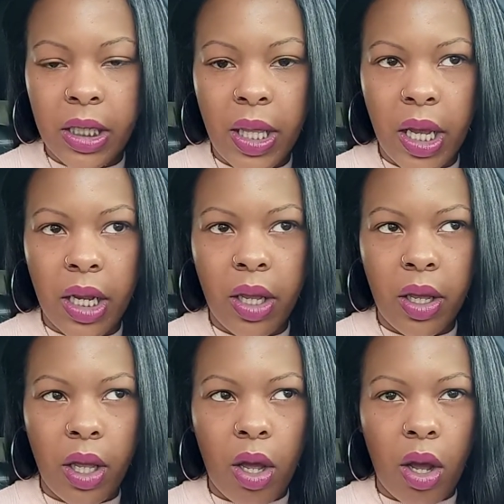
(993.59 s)
They're gonna
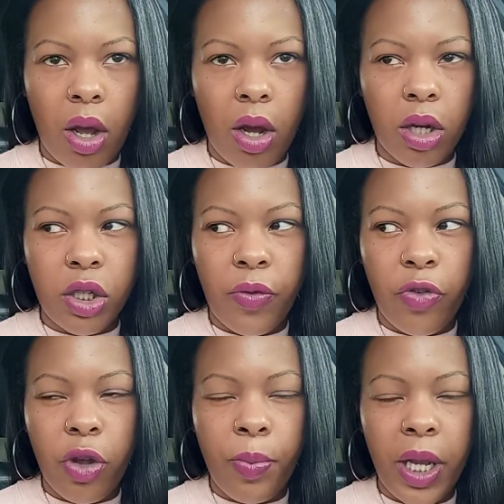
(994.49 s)
ask you for
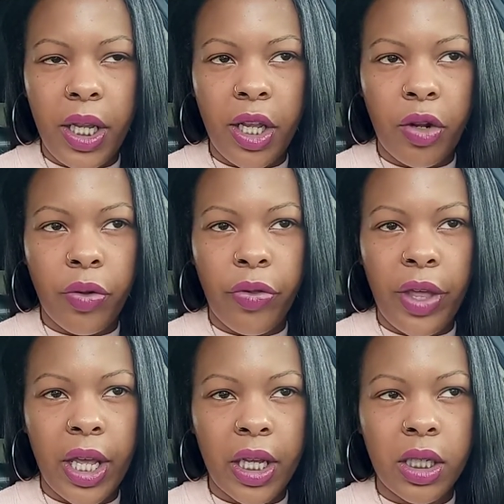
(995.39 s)
your opinion on
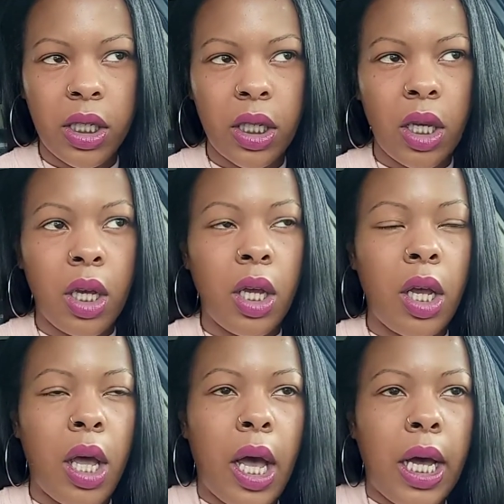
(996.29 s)
things,
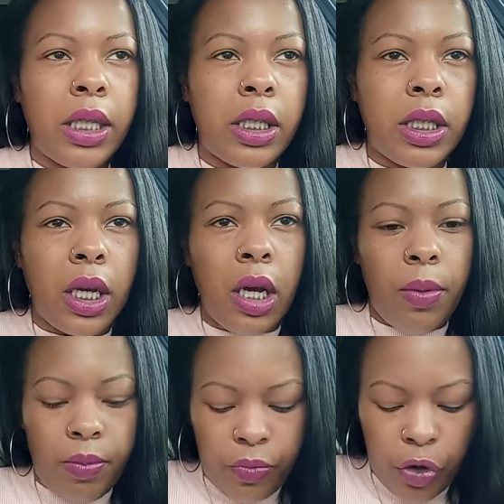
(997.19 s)
and
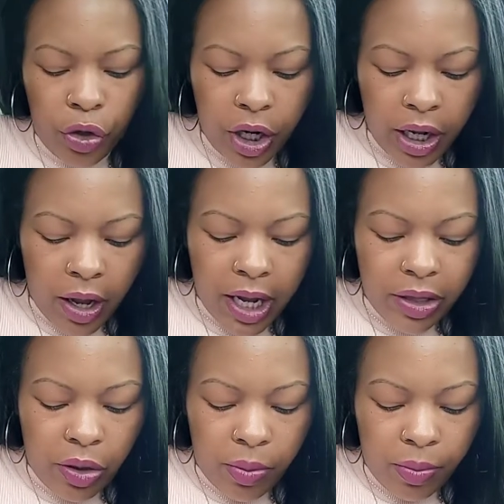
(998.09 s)
you're gonna guide
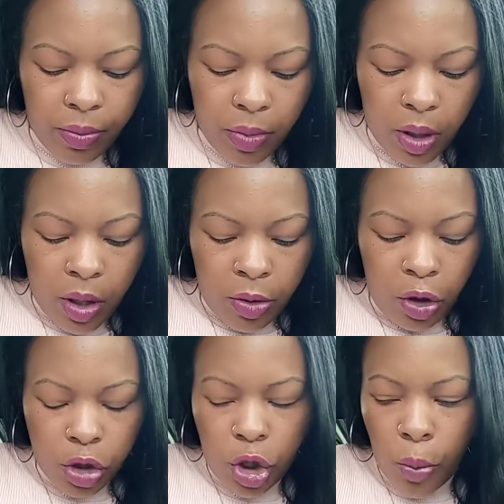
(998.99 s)
them,
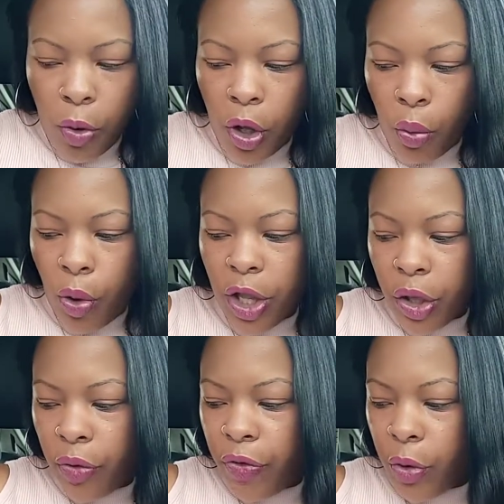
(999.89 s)
not to the point where
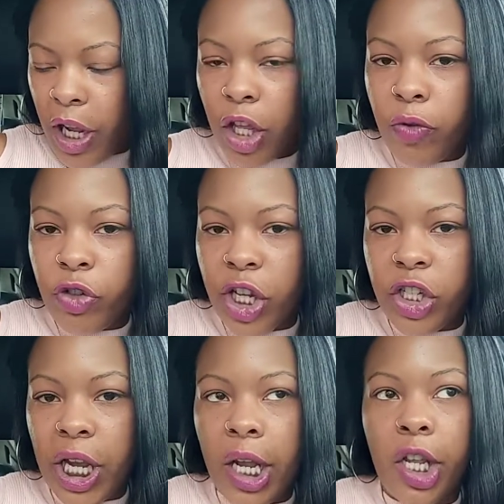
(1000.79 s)
you feel like you've drained
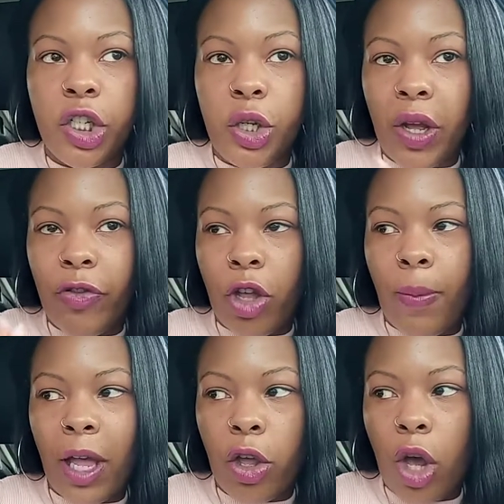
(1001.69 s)
your energy and you have to go
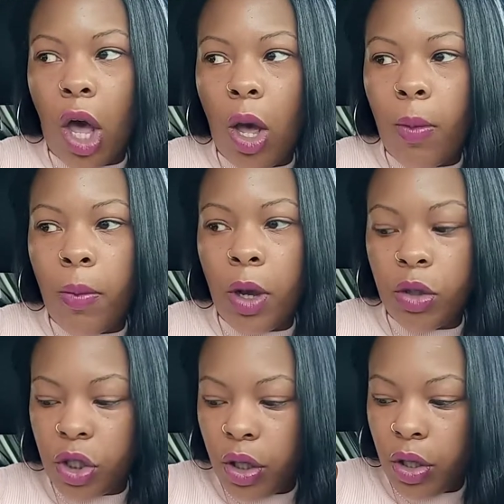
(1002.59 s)
back in hermit
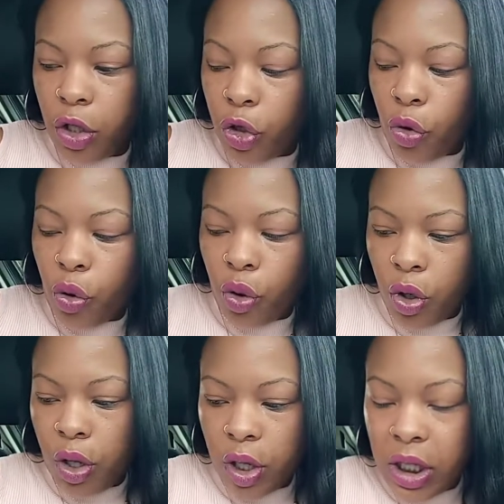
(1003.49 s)
mode. You're
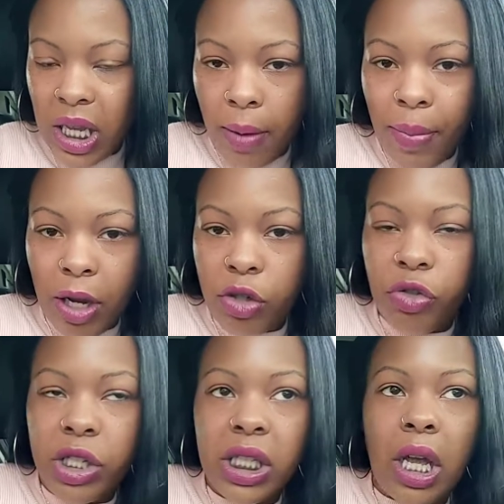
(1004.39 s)
setting
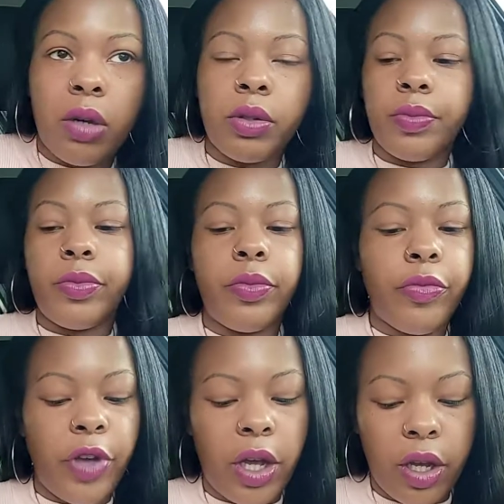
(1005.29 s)
boundaries now,
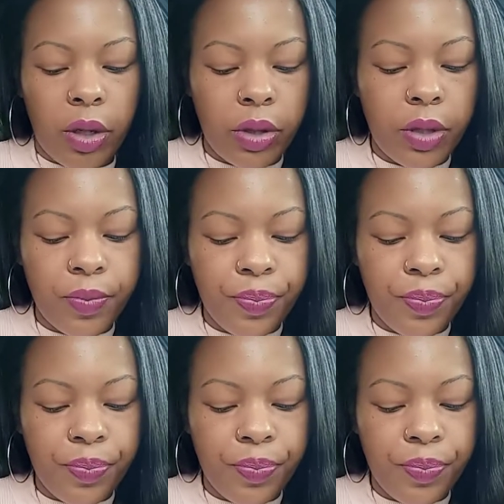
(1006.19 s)
Virgos.